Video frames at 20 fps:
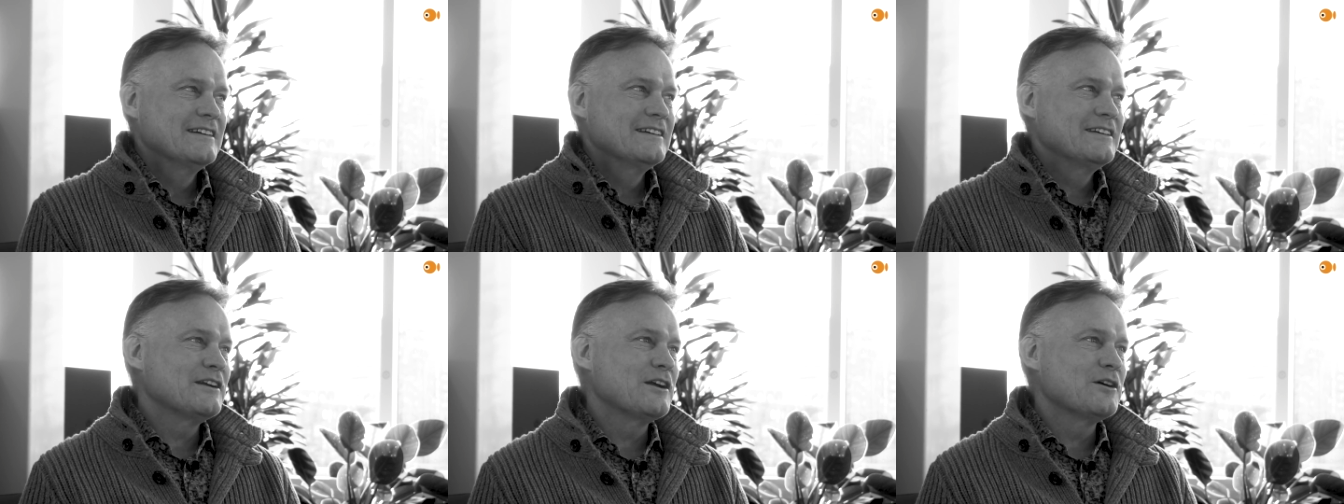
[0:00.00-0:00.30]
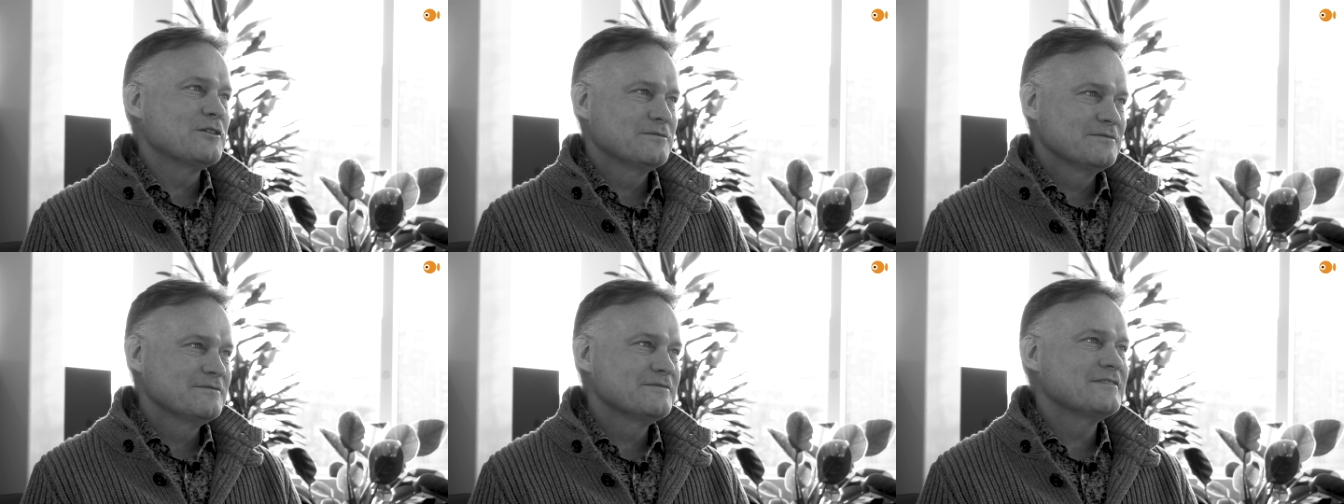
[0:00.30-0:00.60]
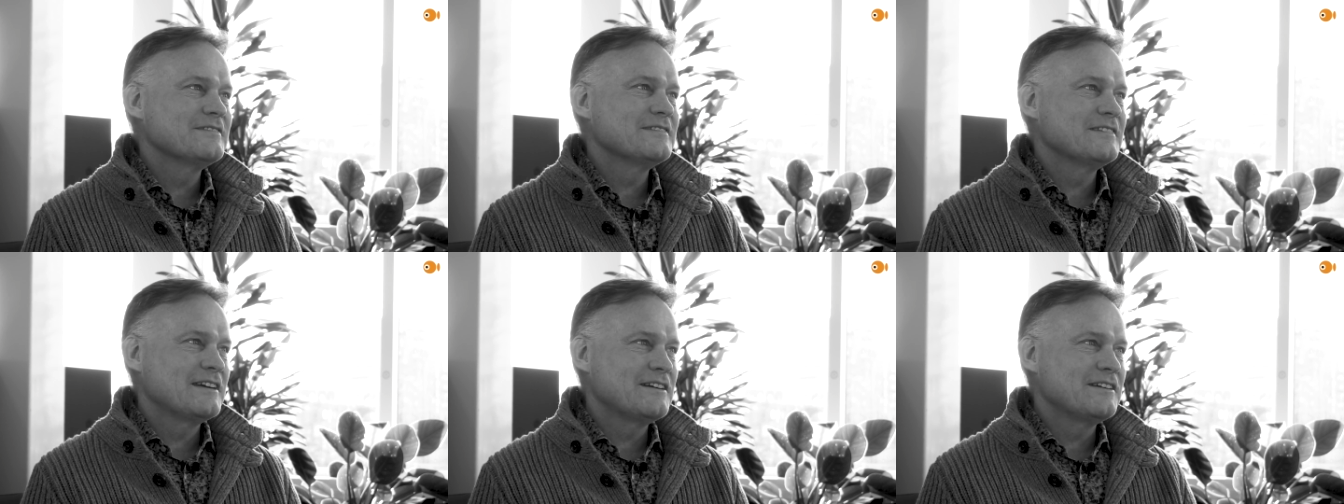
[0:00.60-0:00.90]
you know
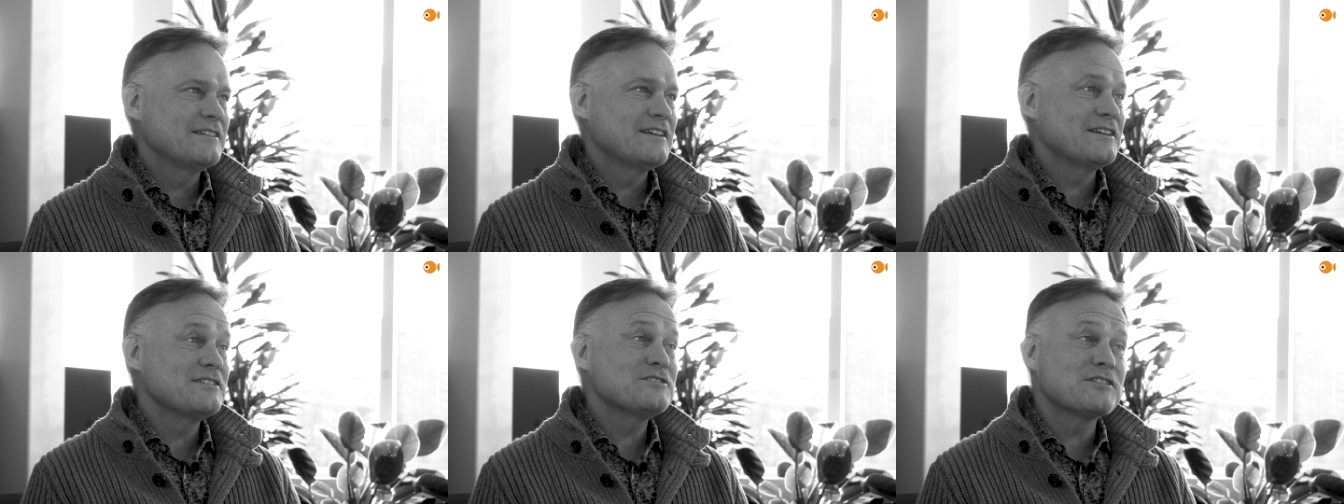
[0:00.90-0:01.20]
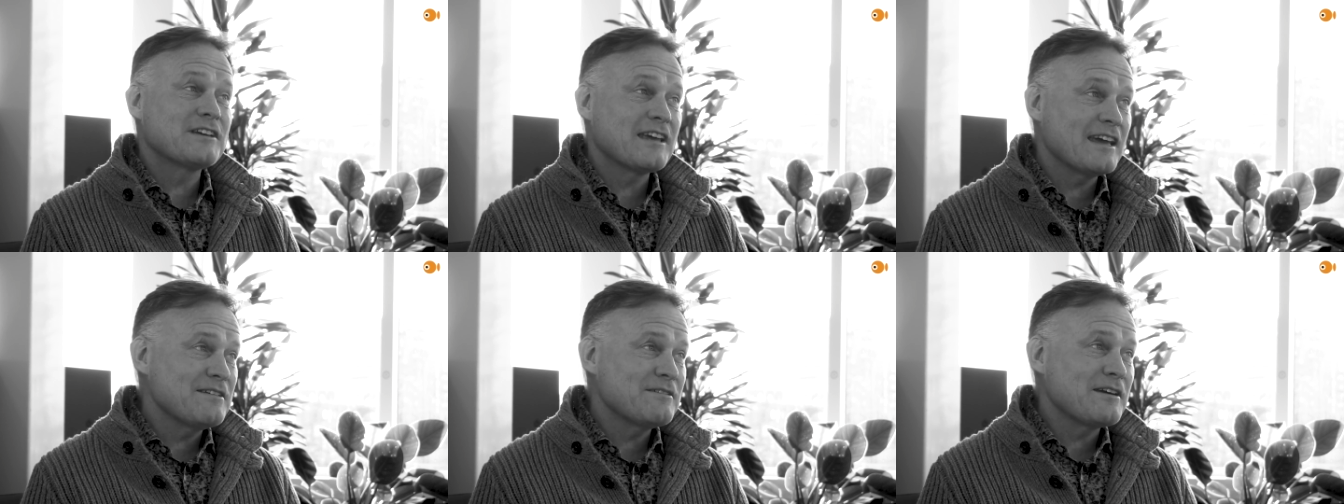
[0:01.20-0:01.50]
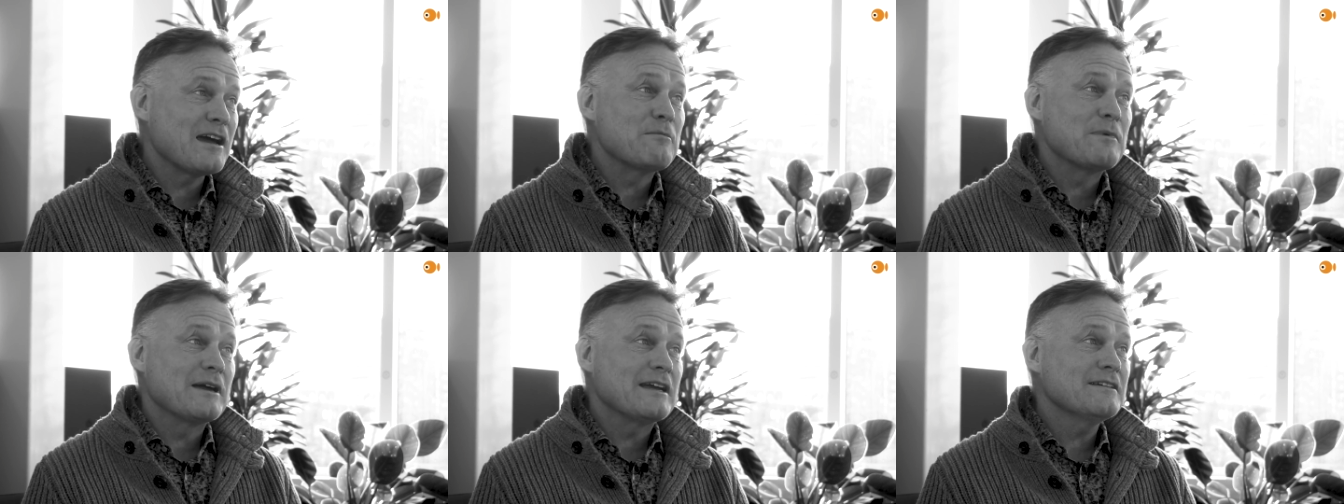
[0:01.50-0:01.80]
there there's a cake
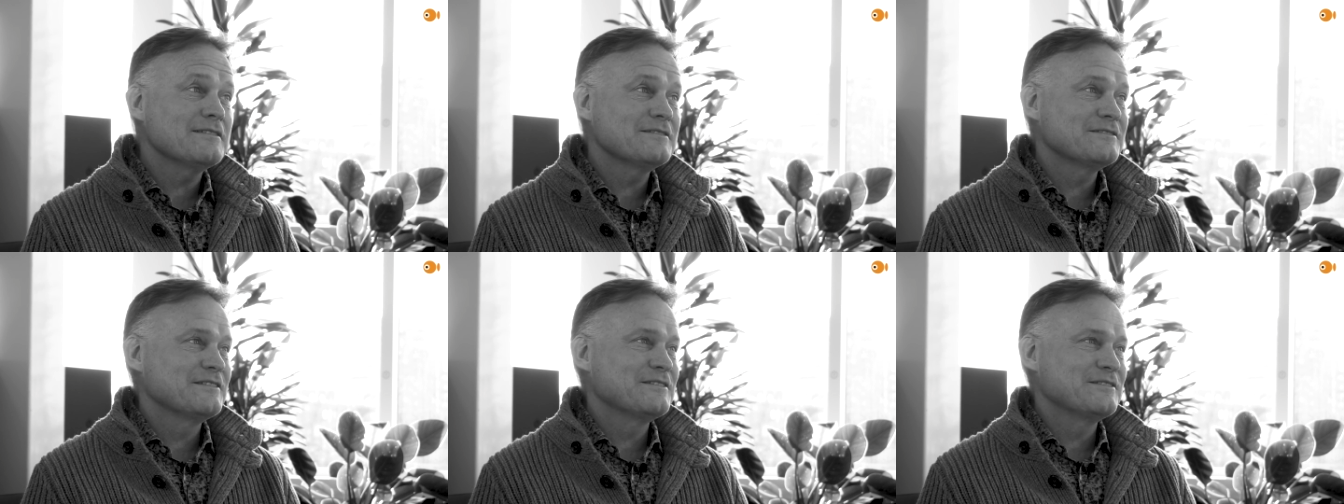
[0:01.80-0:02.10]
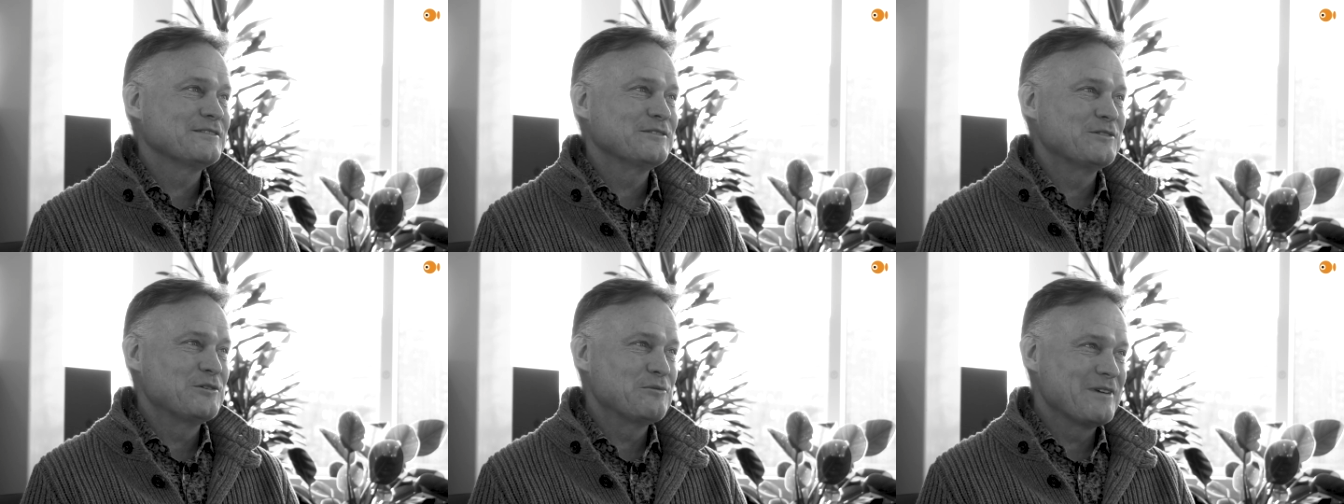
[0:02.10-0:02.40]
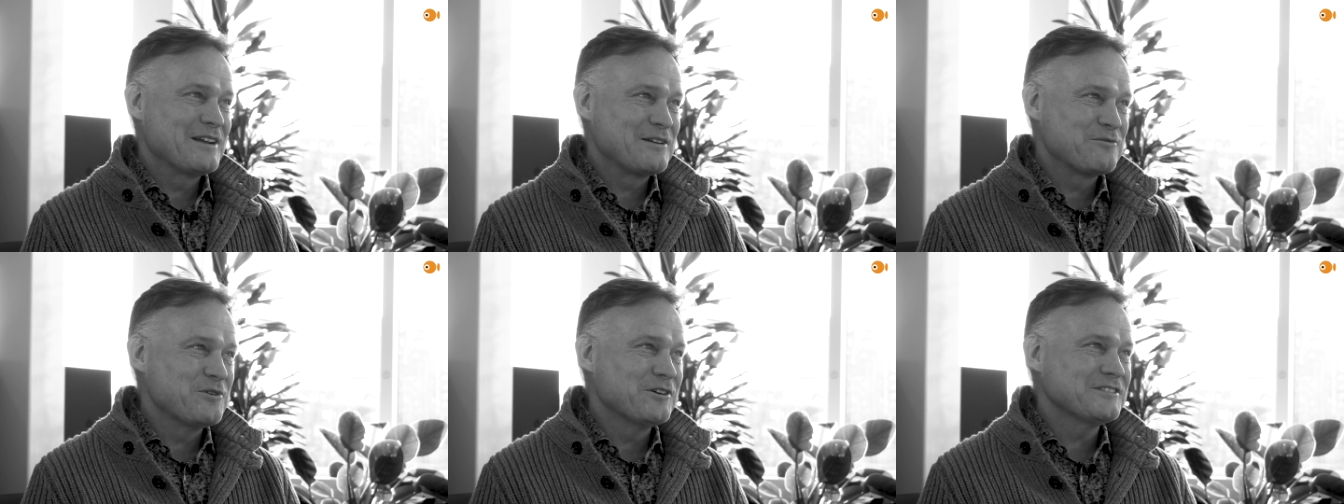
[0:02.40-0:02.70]
coming yeah. no
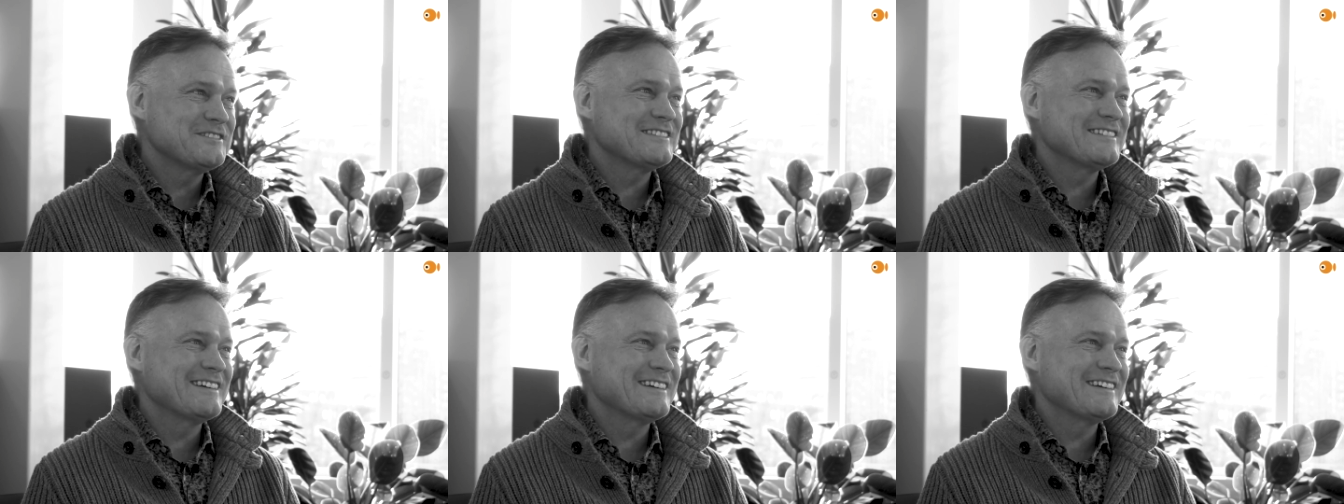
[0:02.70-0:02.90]
matter what